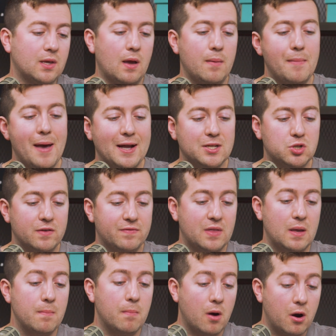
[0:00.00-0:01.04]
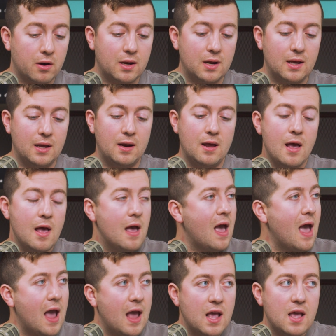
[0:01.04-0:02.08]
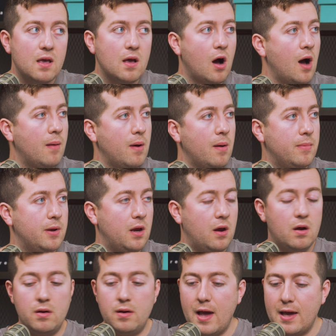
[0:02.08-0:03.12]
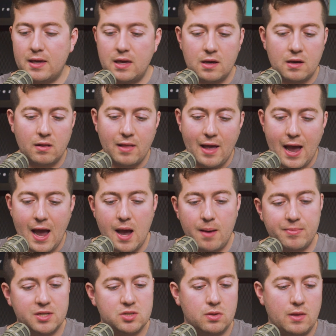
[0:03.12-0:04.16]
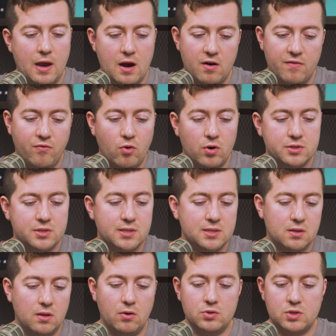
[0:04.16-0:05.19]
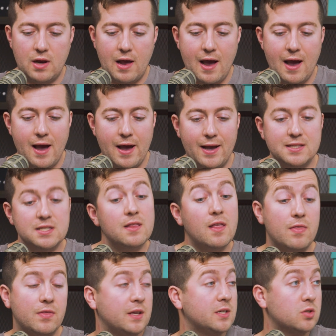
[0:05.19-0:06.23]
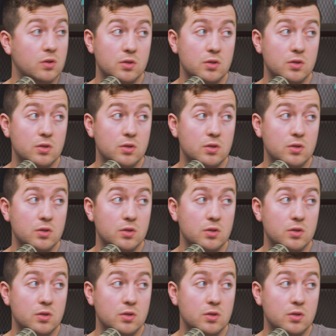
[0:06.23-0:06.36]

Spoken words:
Like, imagine if they marketed, "Hey, I'm Amanir Nike collab. These are the Air Forces, lows and highs, and then these are